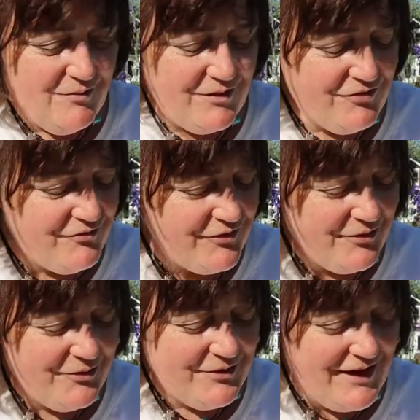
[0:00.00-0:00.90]
with
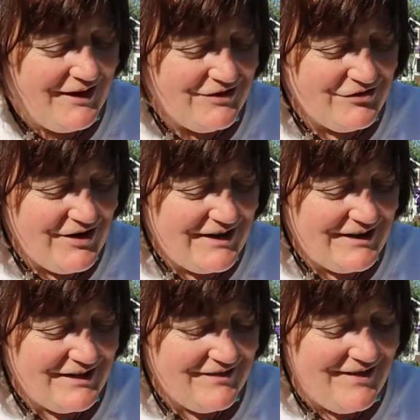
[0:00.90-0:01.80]
food and
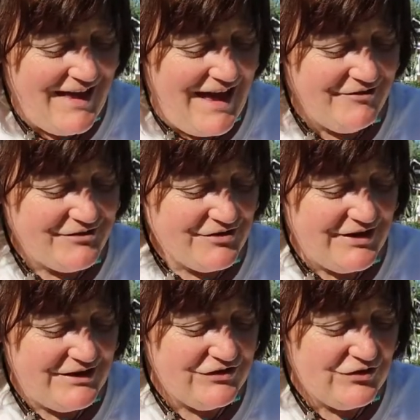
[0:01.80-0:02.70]
drink, laughter
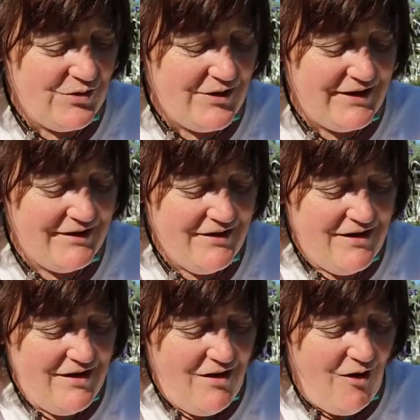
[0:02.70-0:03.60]
and joy,
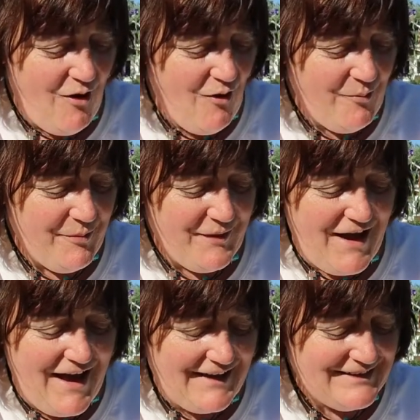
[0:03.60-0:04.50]
hope,
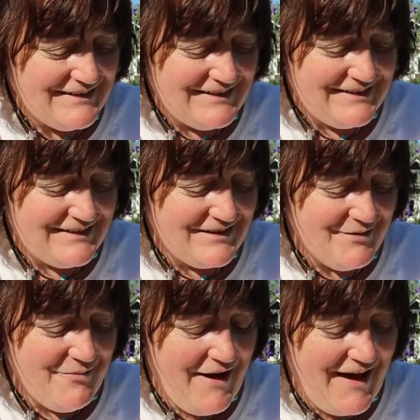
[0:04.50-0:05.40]
kindness, and
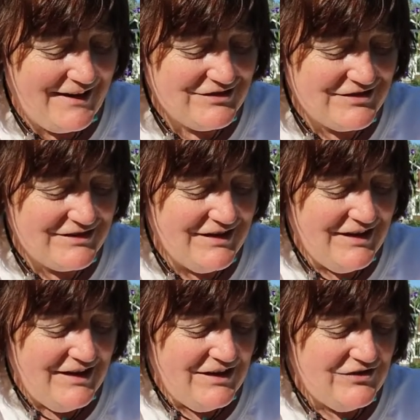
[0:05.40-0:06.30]
compassion,
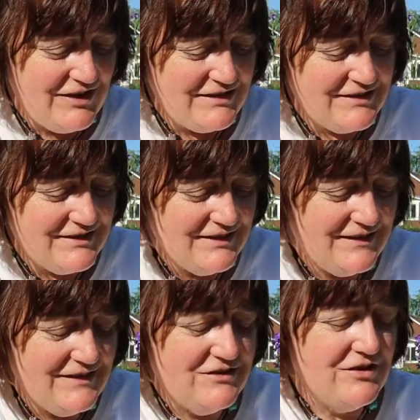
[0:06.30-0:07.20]

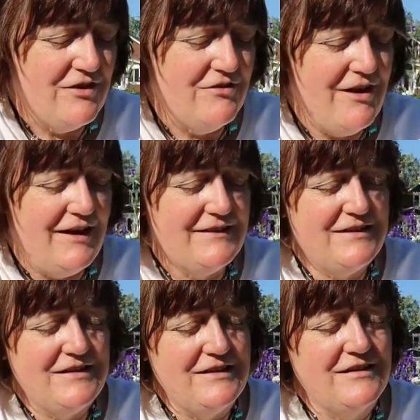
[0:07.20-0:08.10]
gentleness, and
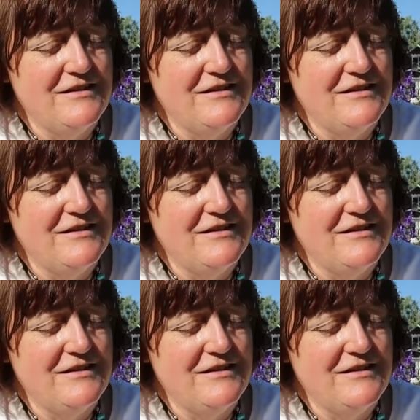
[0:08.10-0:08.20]
generosity.